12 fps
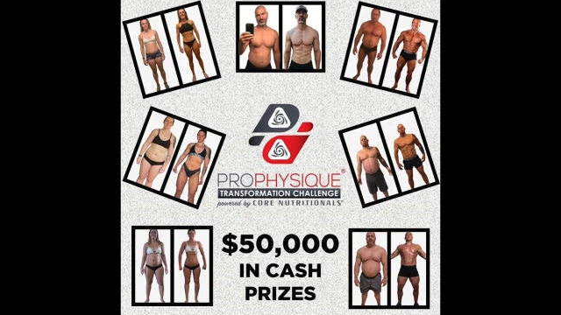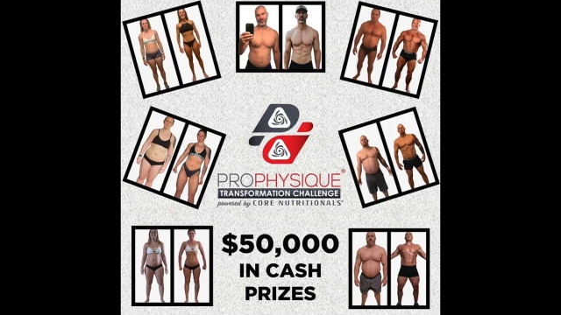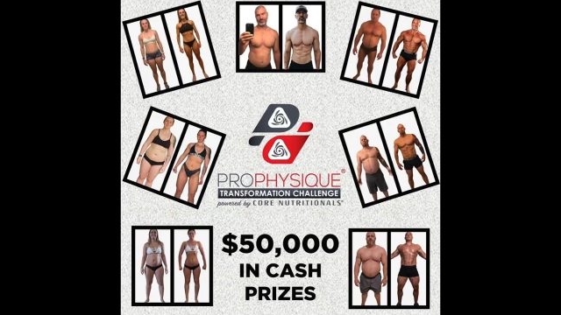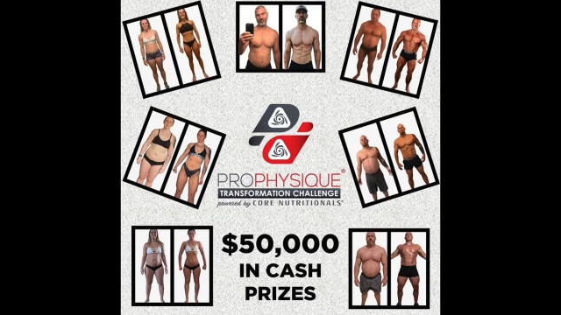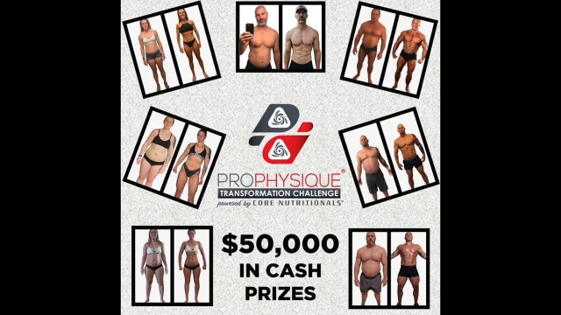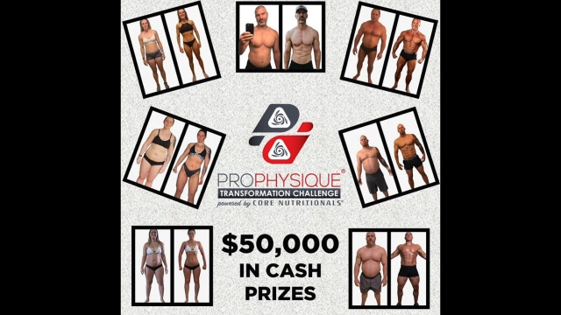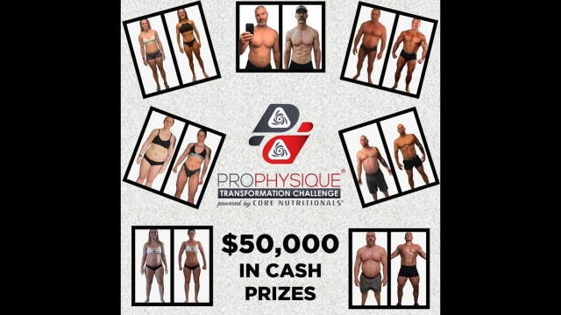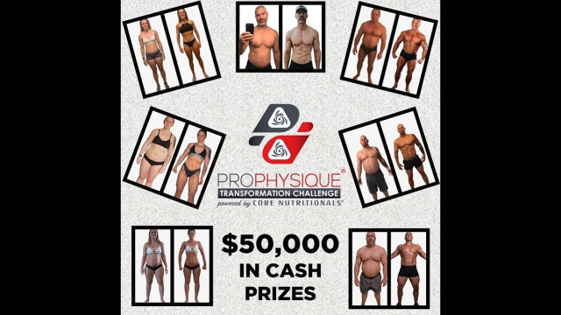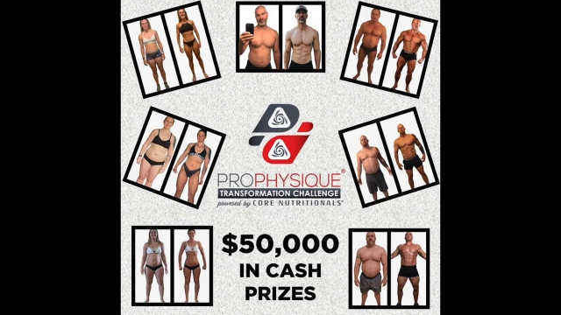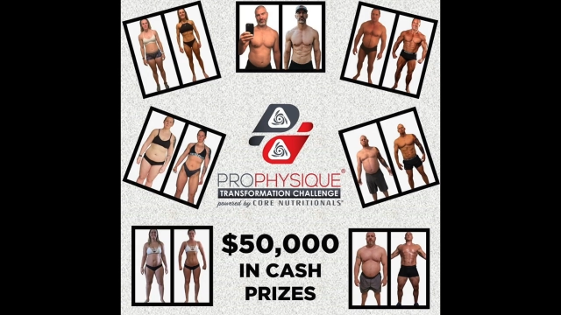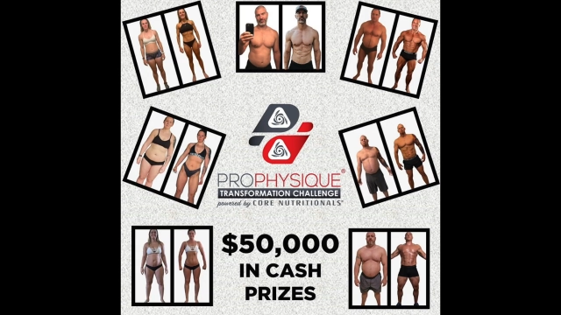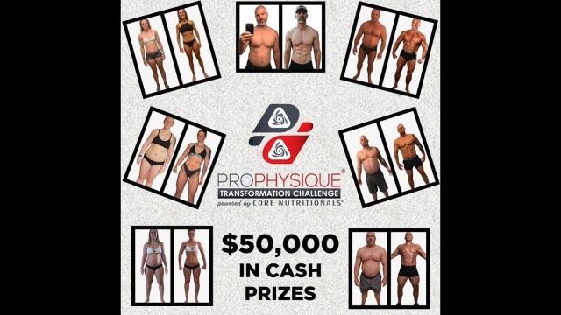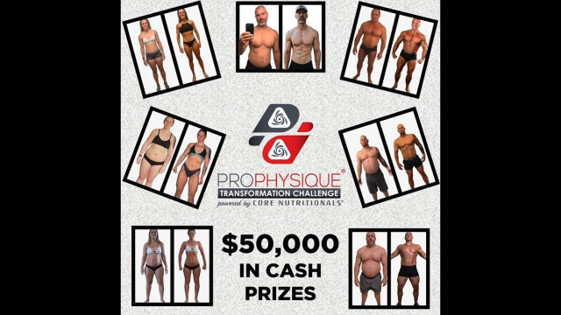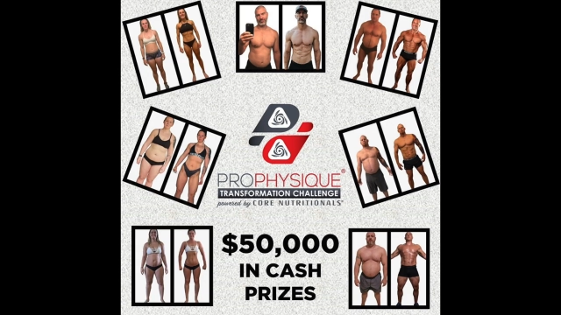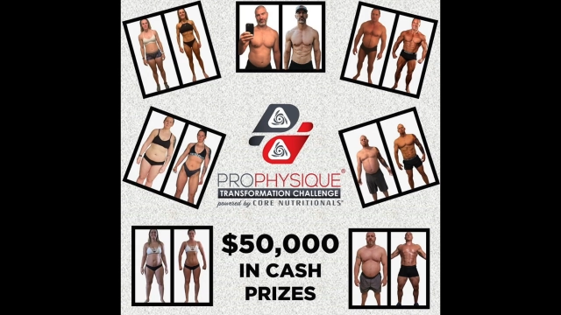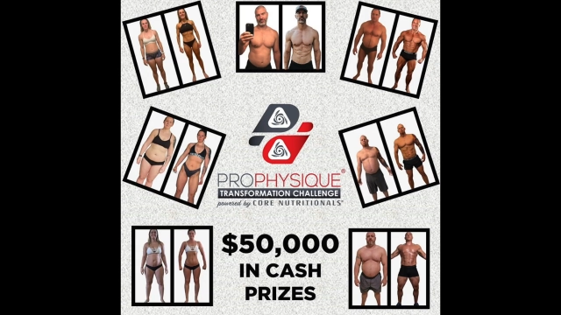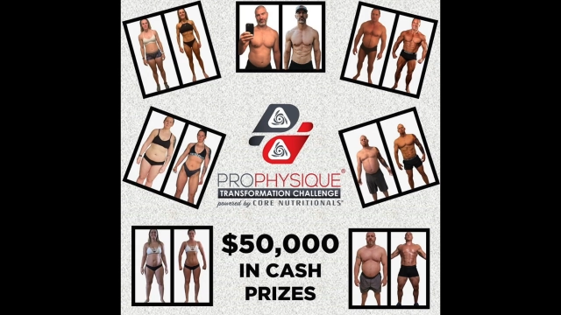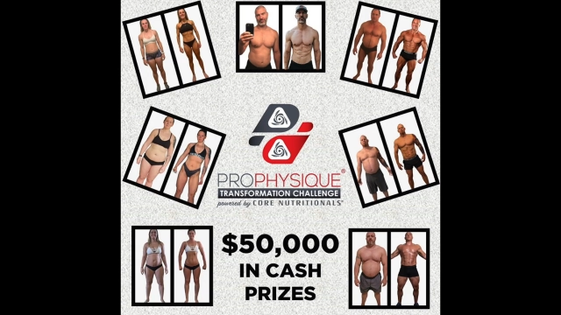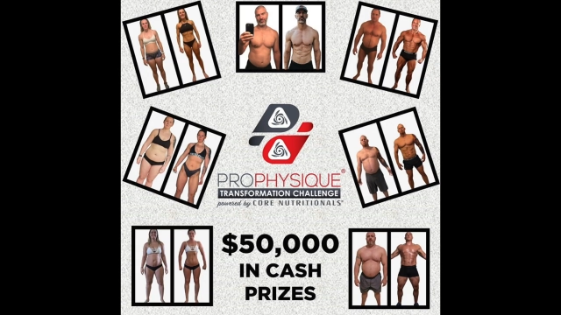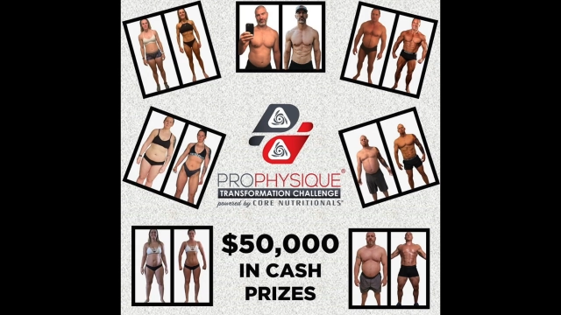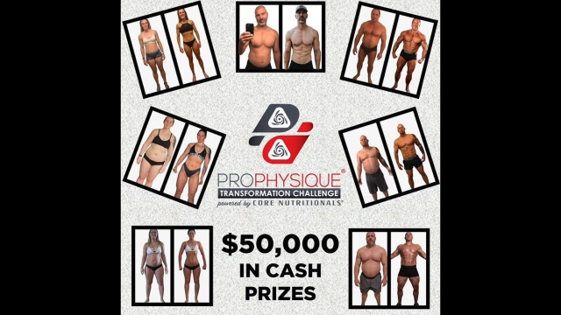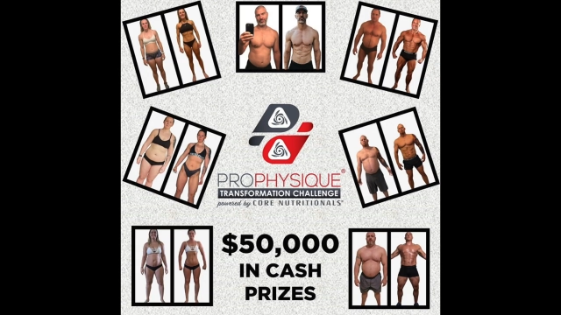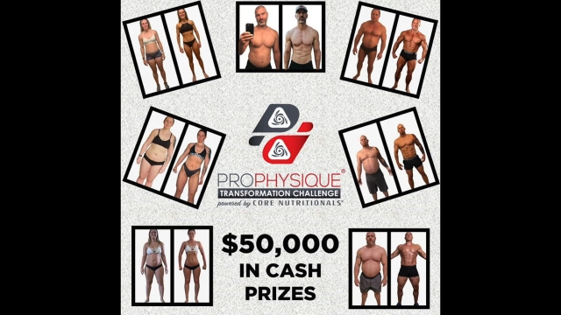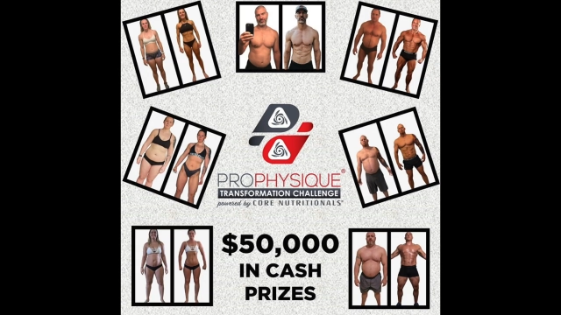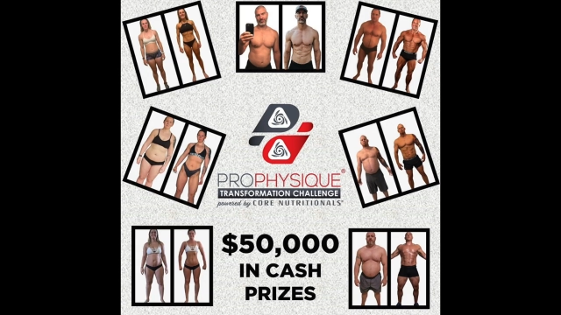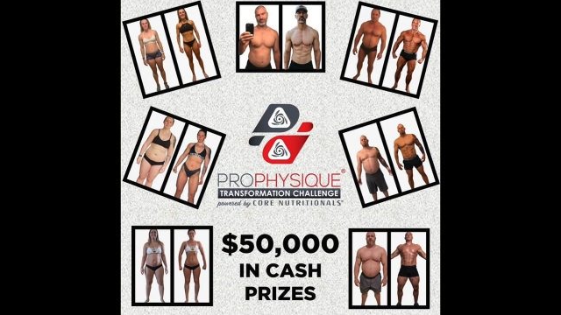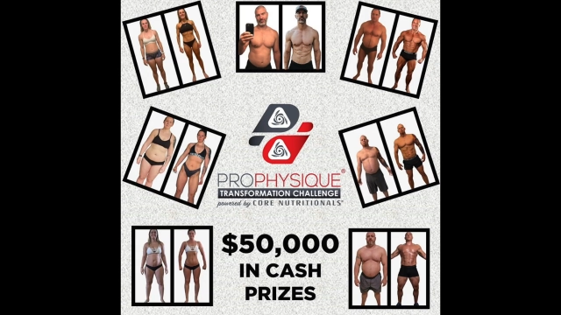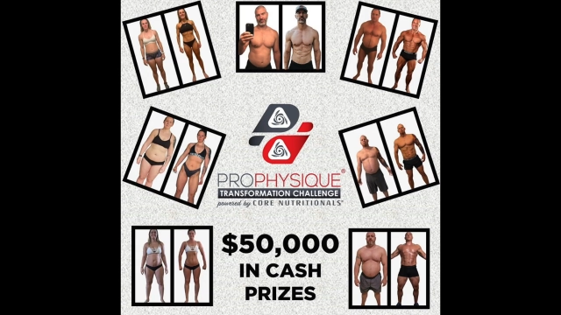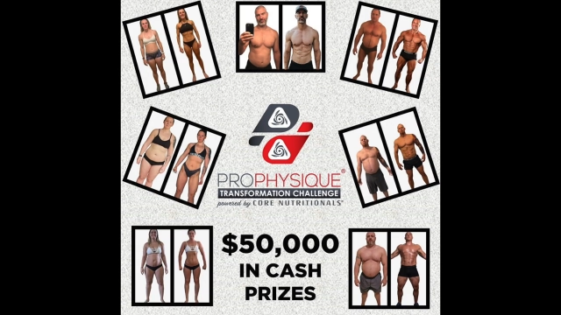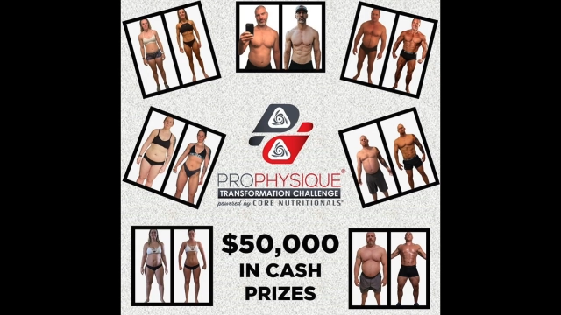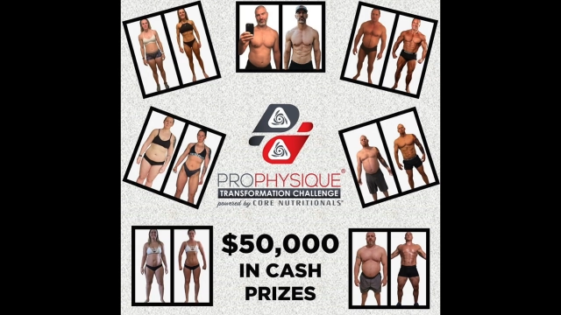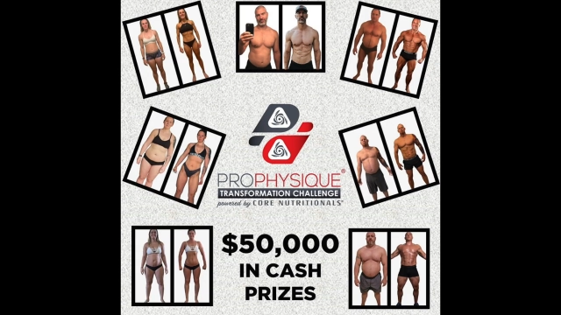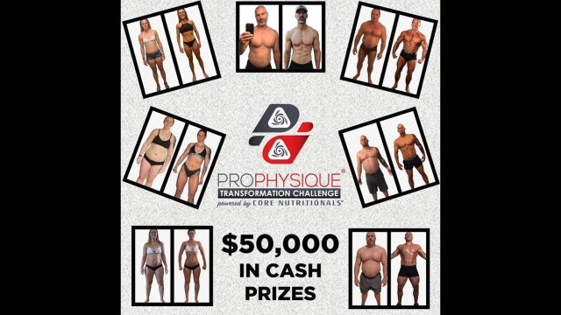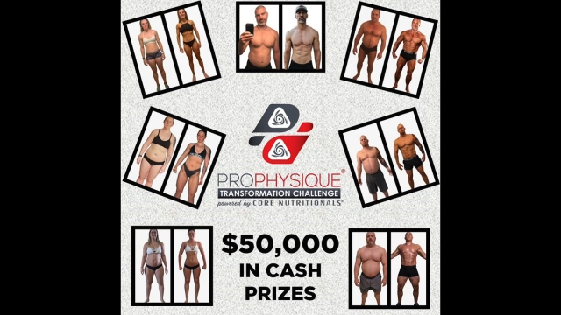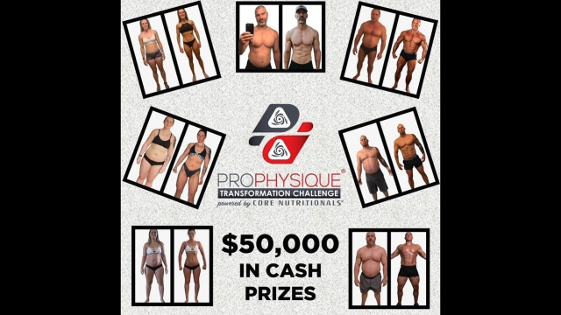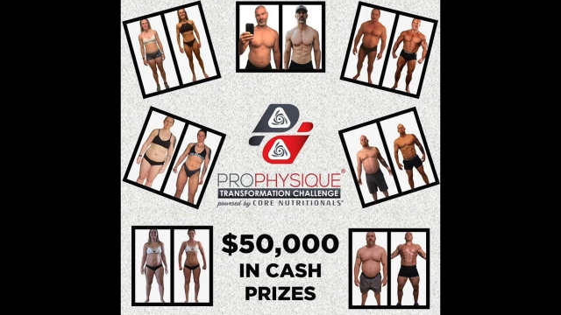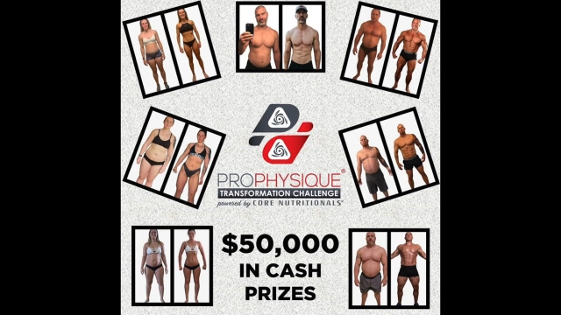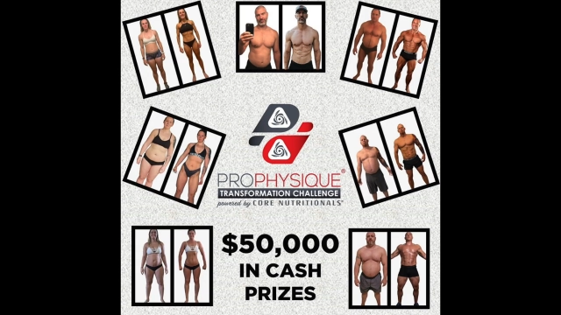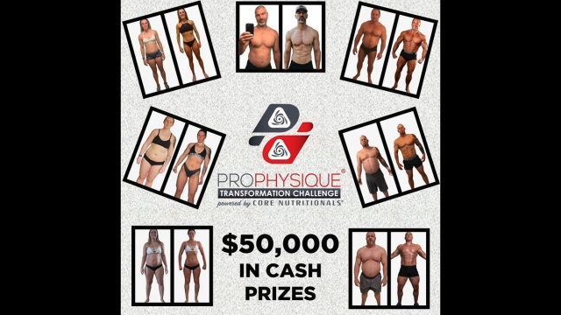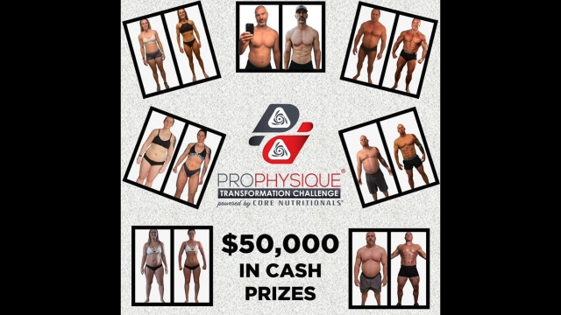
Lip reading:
No face is visible, so there are no lips to read.